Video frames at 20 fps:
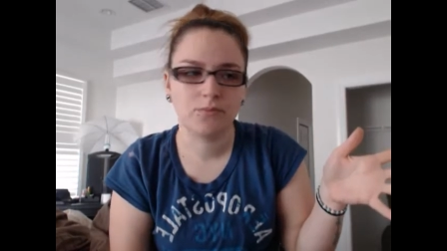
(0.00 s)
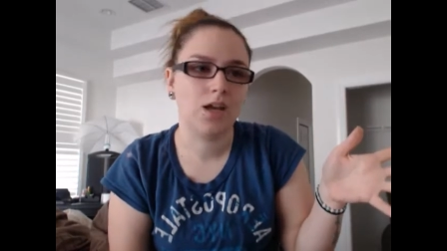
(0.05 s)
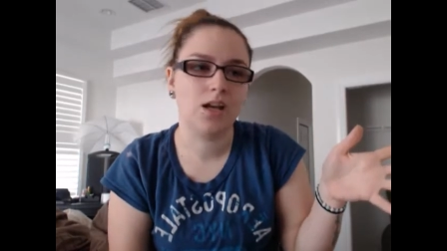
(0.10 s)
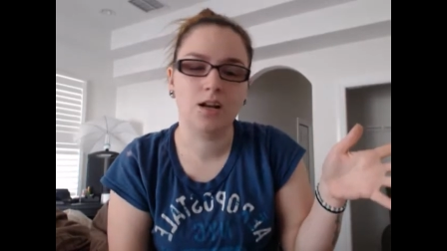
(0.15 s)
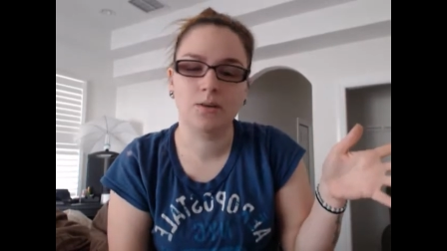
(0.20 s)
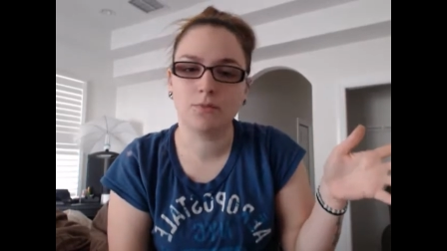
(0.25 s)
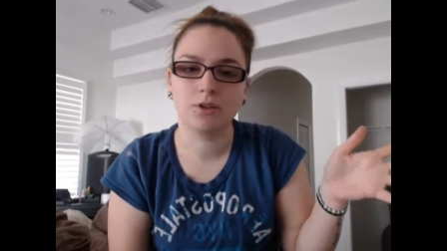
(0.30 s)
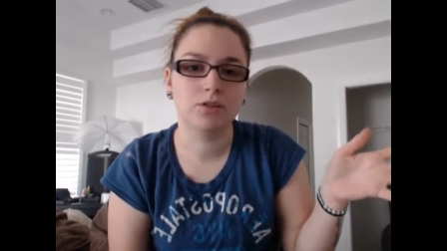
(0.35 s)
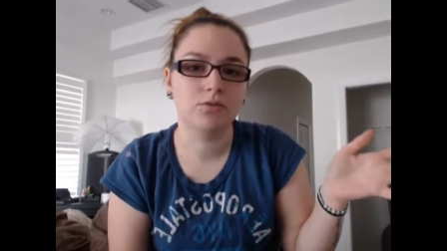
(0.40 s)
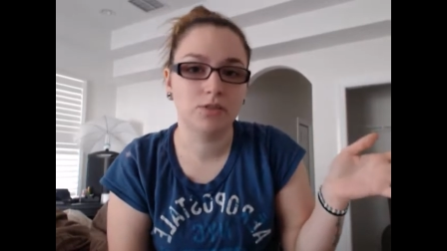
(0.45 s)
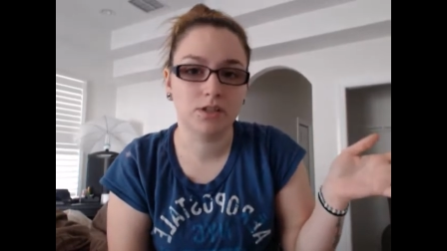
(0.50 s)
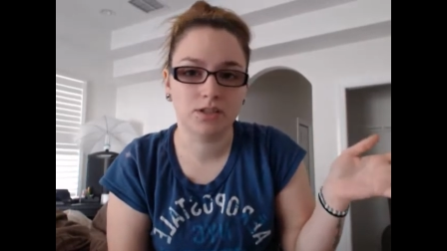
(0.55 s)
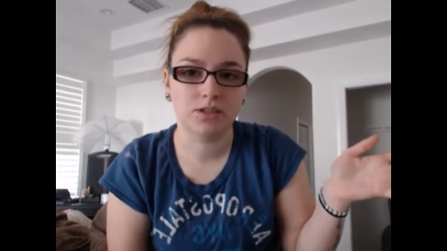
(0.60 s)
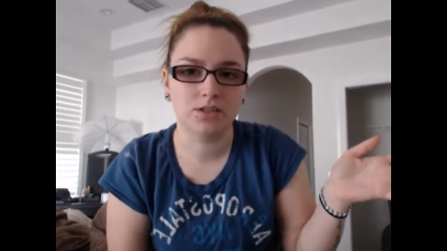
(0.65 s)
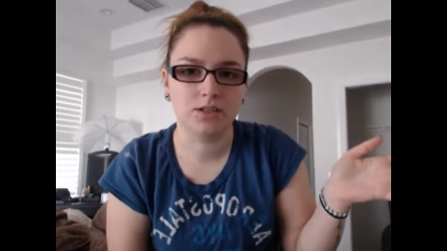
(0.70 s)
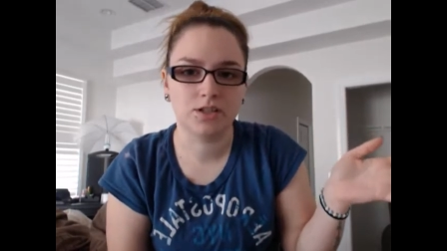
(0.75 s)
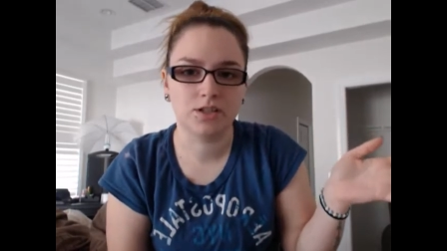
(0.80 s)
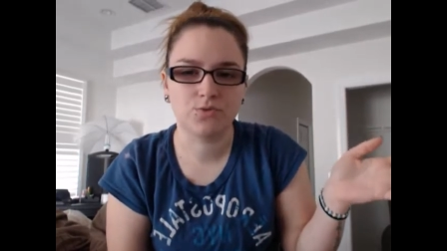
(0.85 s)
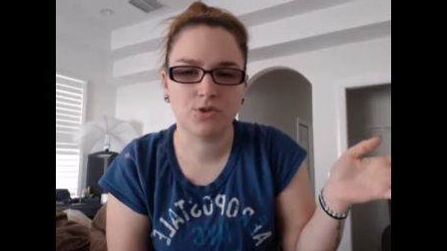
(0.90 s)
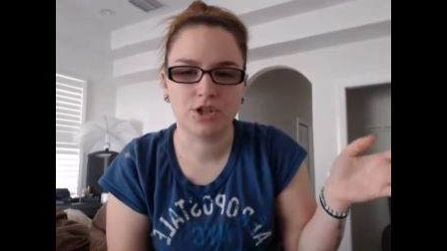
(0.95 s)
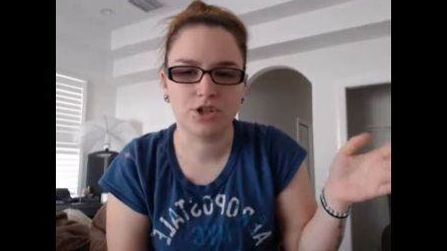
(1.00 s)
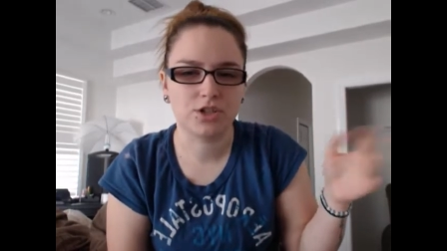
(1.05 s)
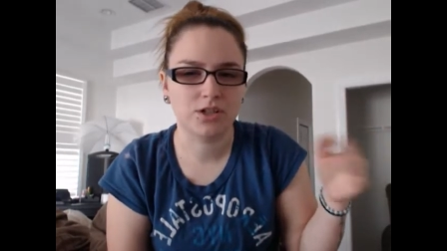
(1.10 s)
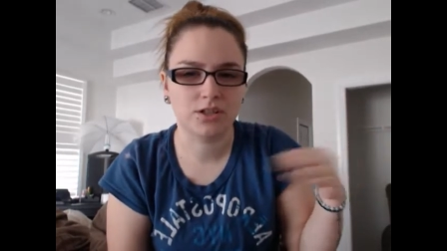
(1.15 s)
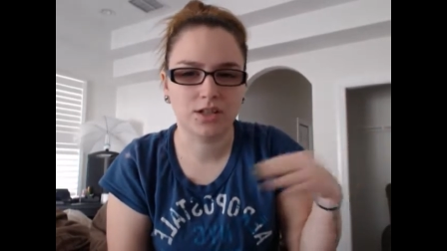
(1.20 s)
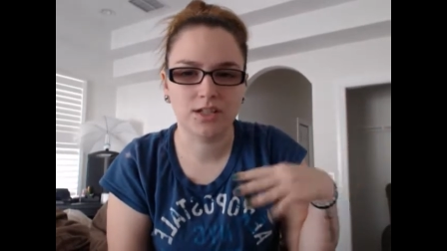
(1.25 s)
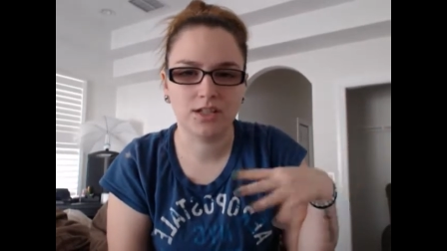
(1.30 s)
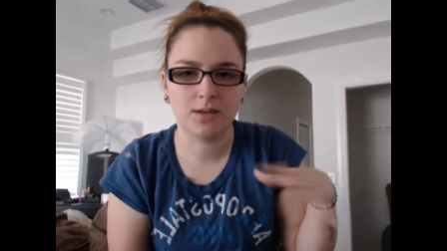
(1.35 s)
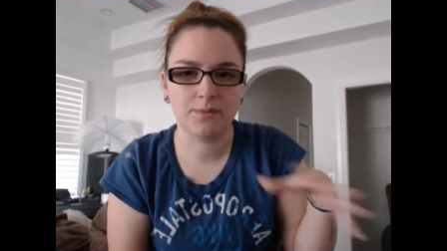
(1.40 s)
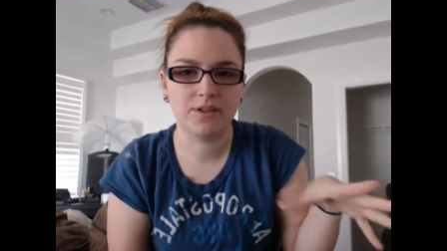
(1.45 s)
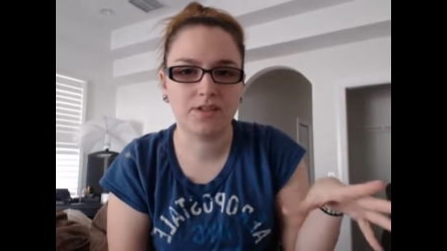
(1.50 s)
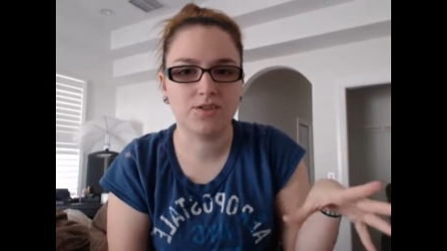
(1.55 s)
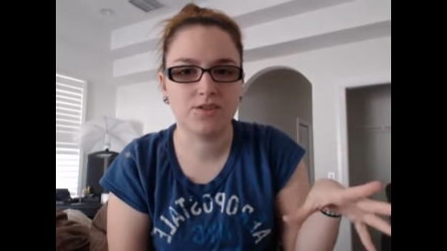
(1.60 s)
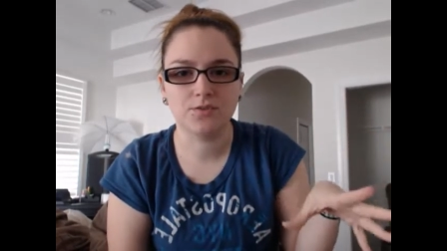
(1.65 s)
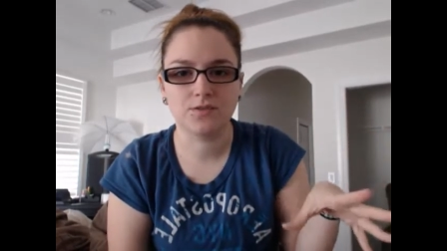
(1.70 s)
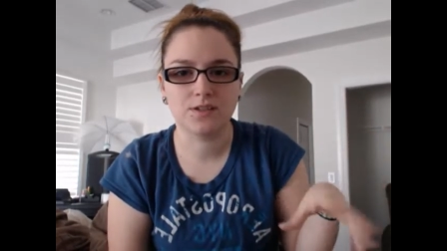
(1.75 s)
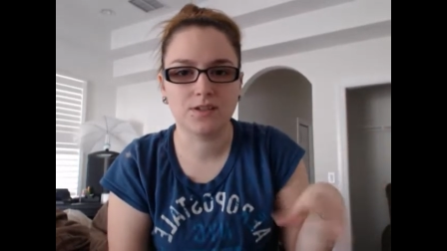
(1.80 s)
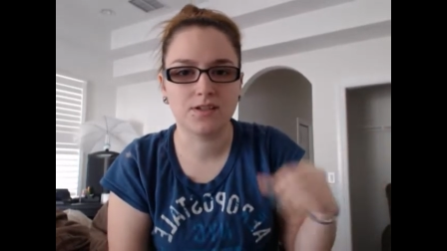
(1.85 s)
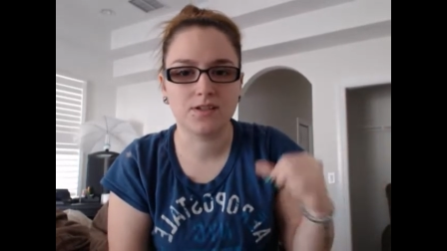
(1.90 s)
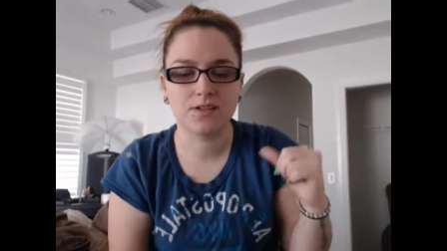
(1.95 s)
and I'm going to run the dishwasher. Like, that makes
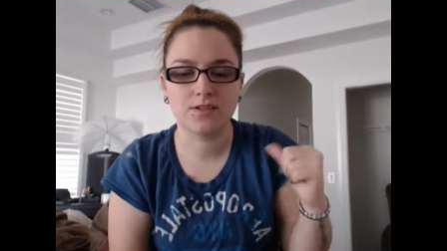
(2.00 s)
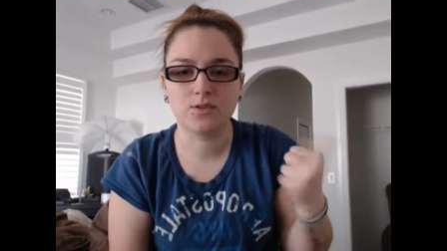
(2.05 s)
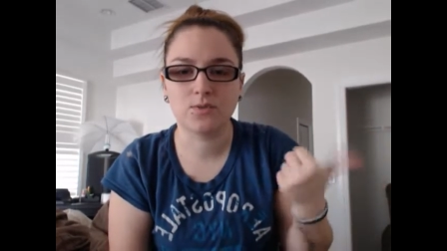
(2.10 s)
no sense.